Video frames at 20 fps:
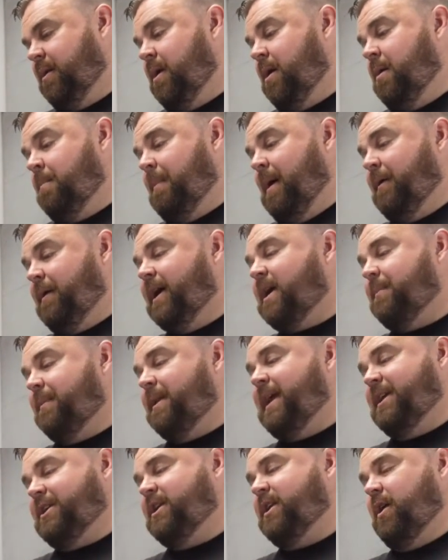My
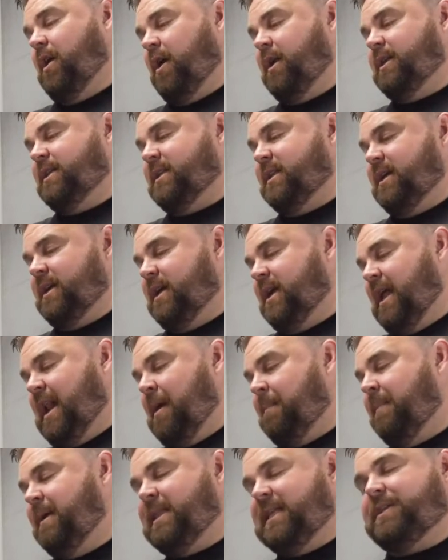recommendation, honestly, and
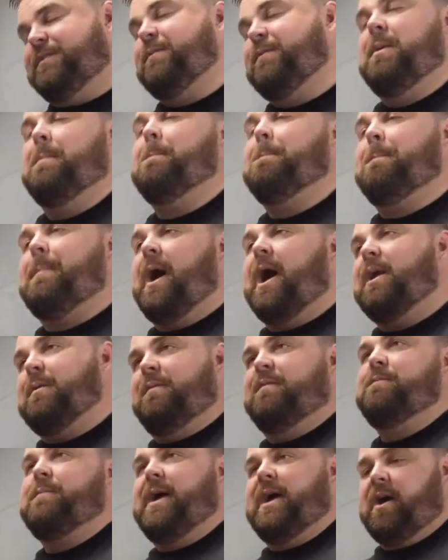I mean this from the bottom
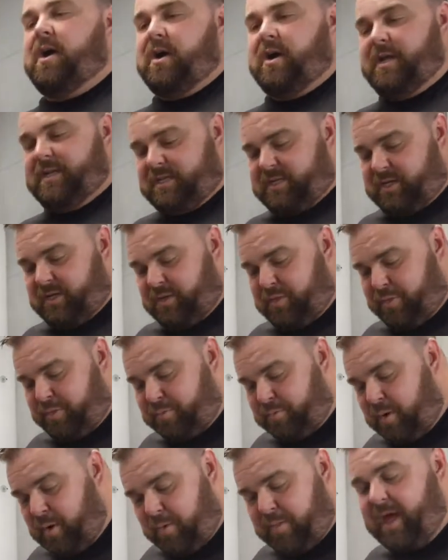of my heart, is to
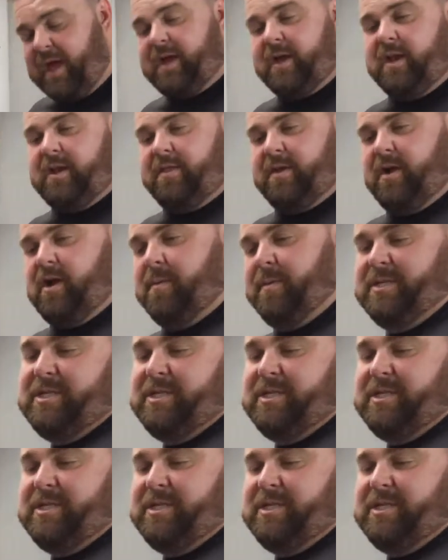throw that gun in the garbage